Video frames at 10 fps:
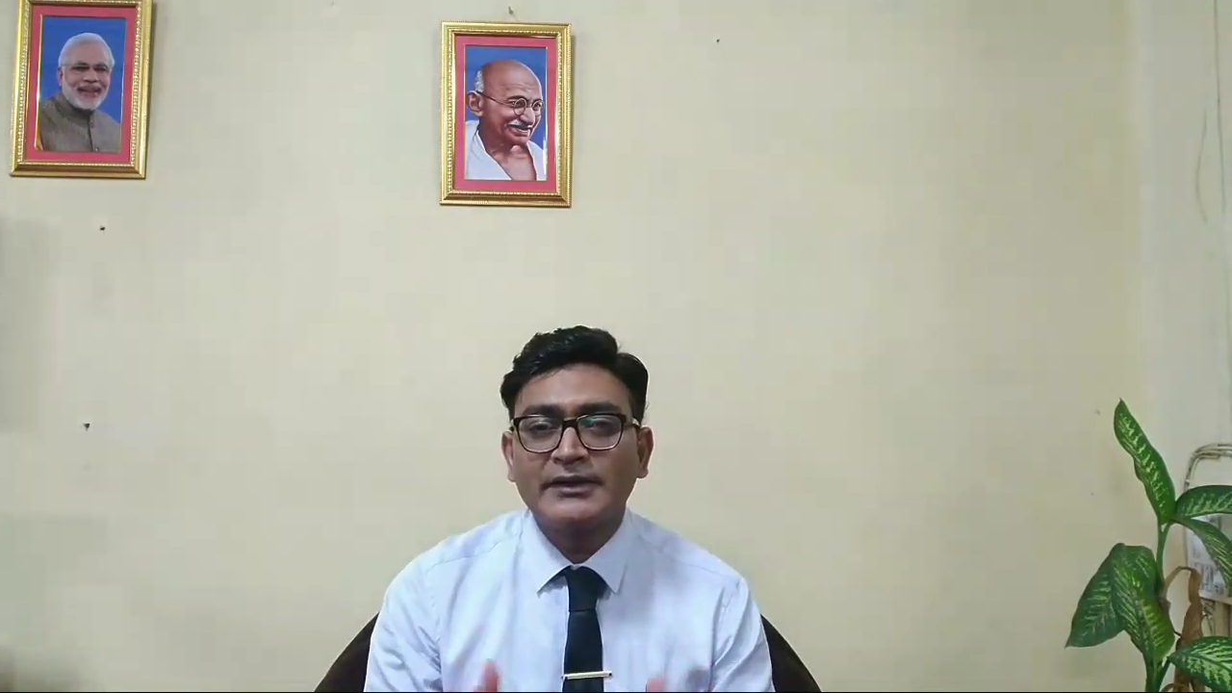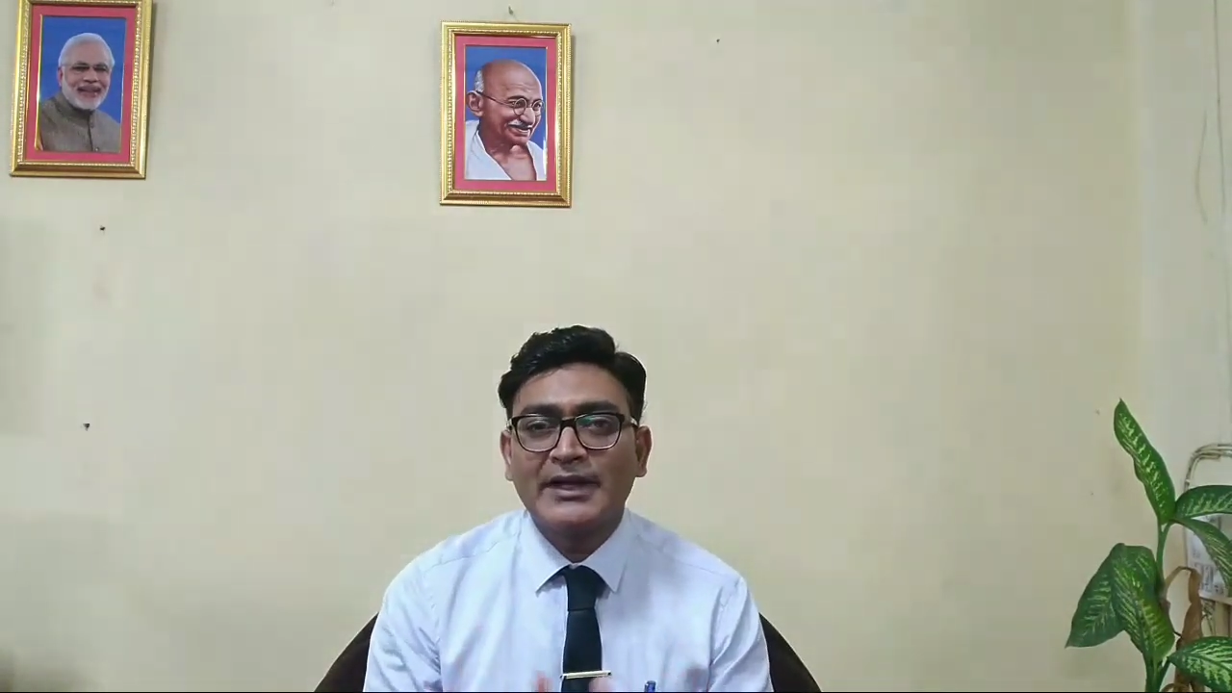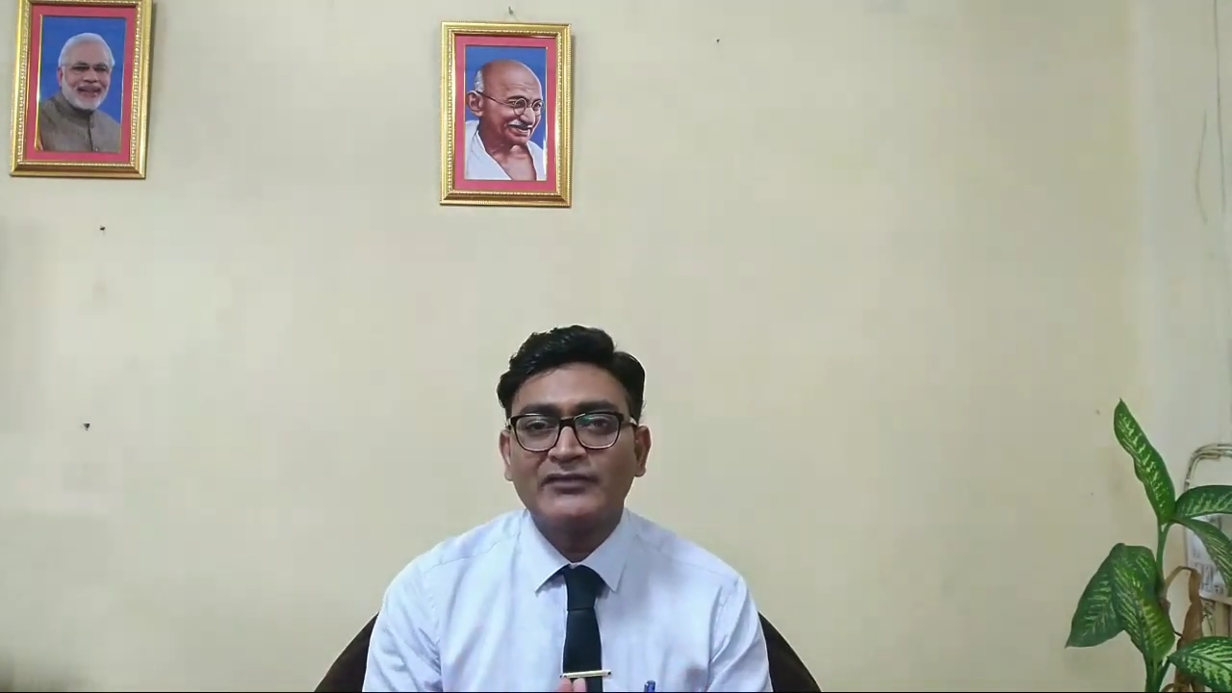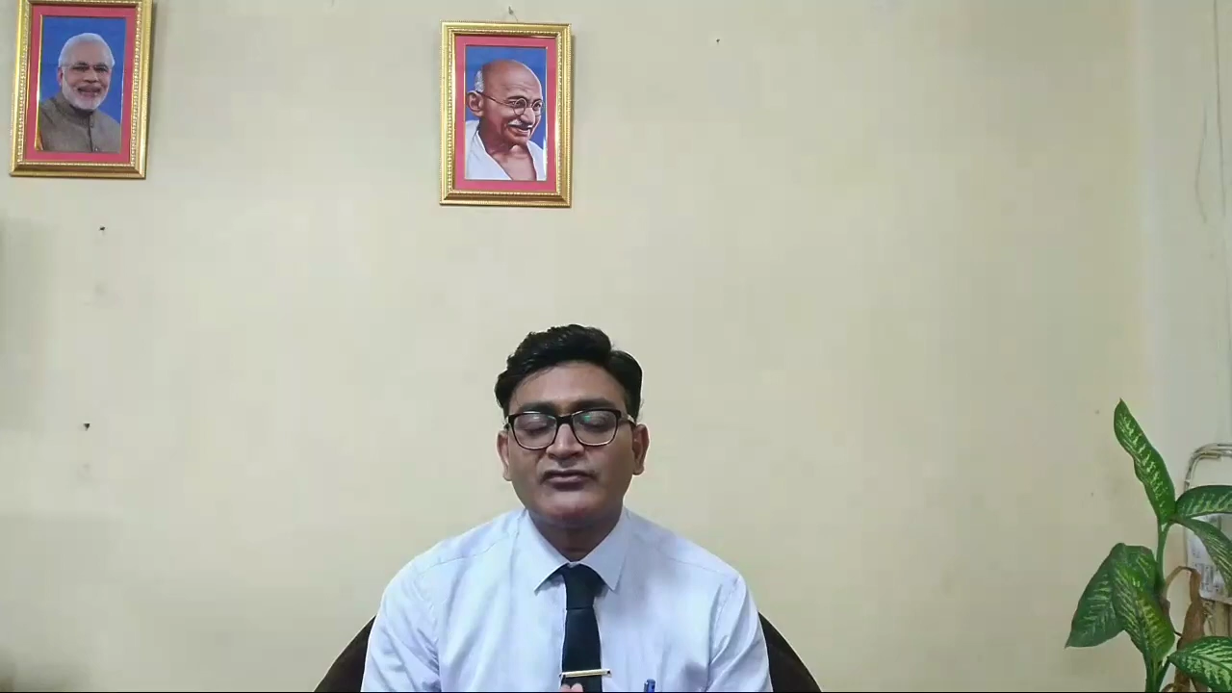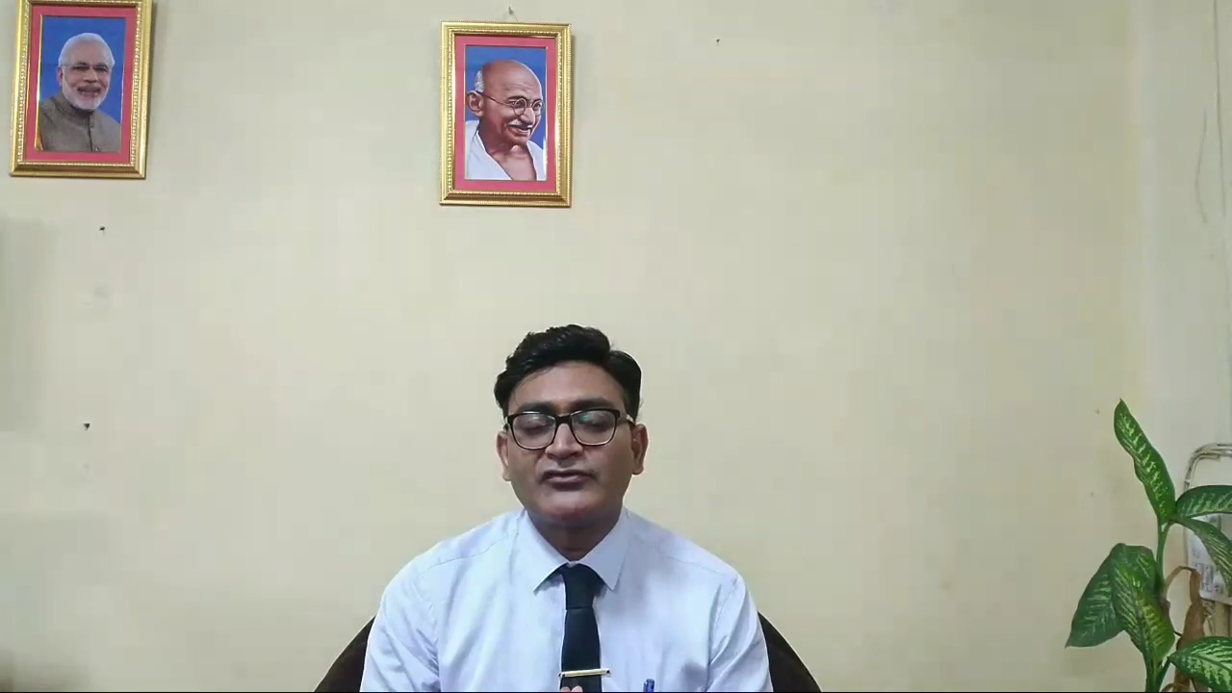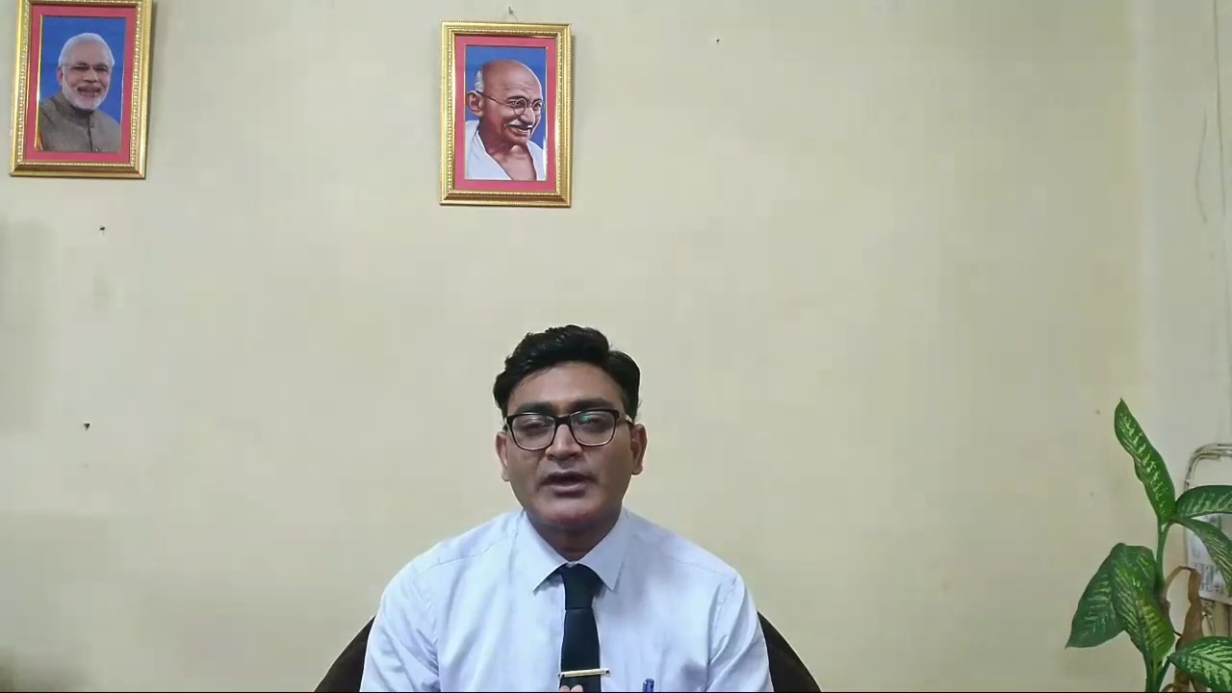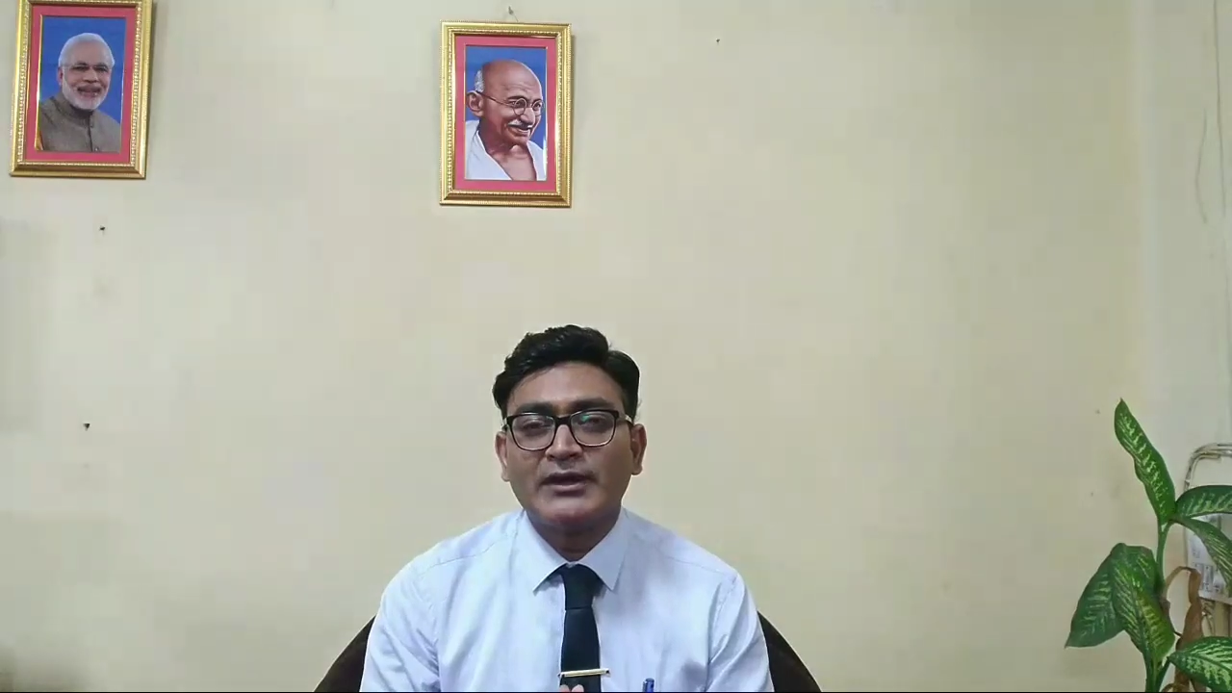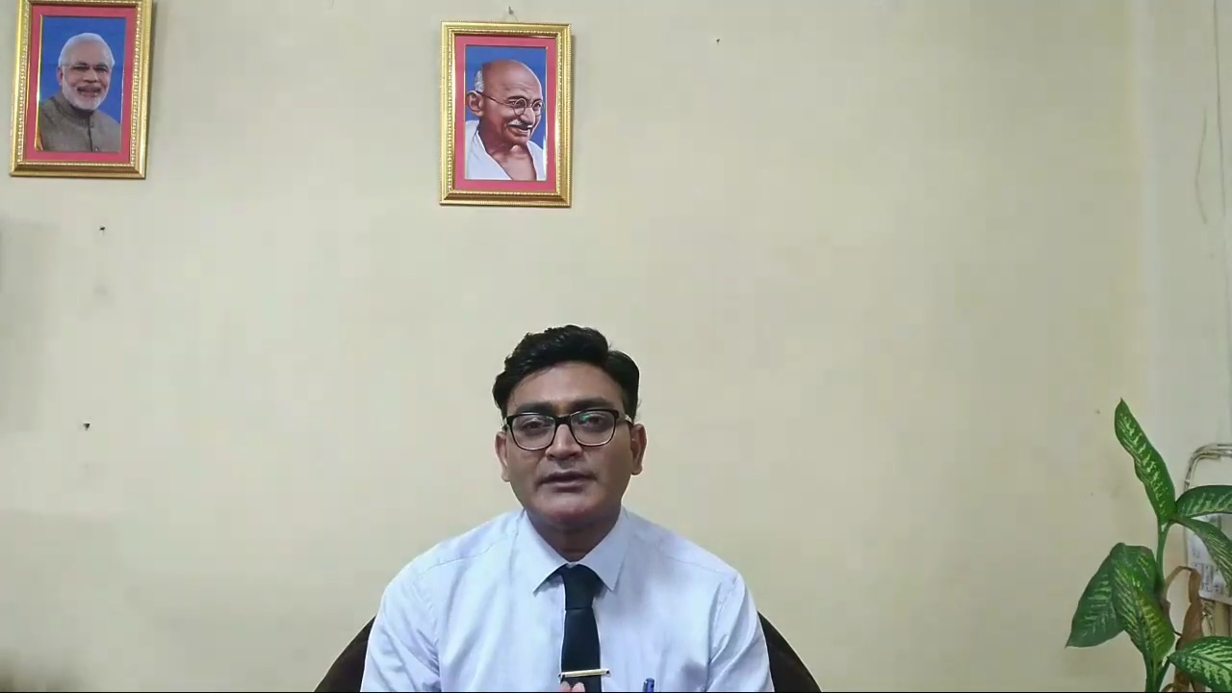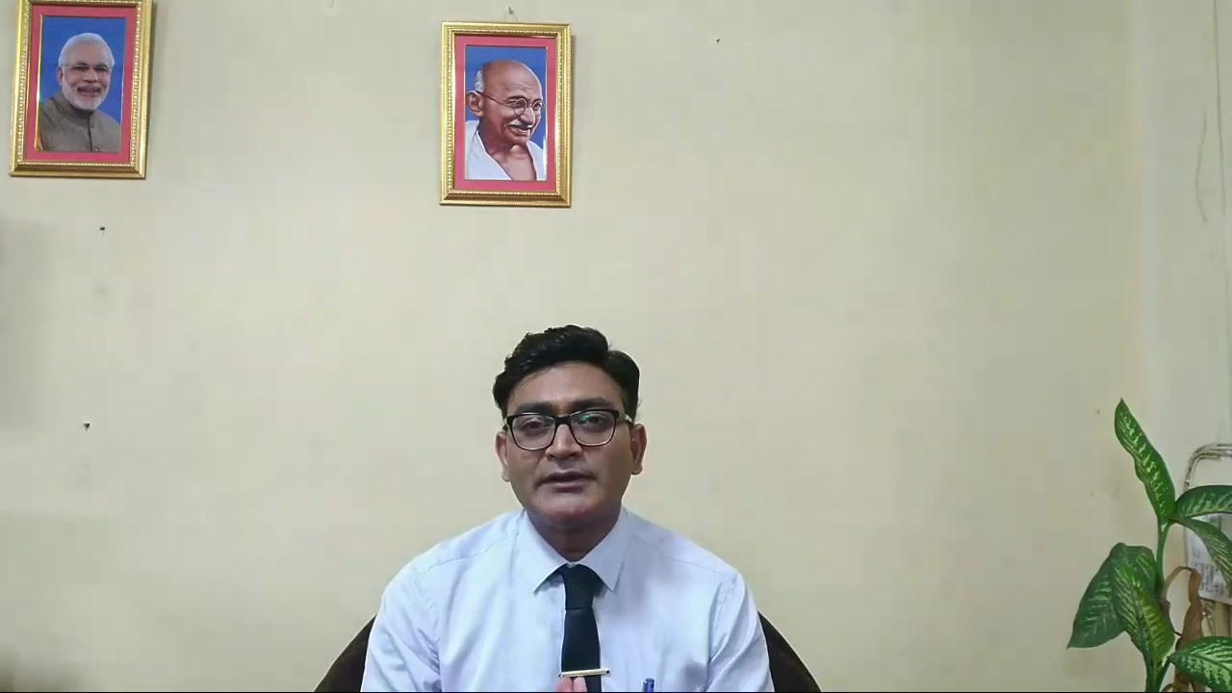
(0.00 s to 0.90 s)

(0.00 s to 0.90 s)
lifestyle,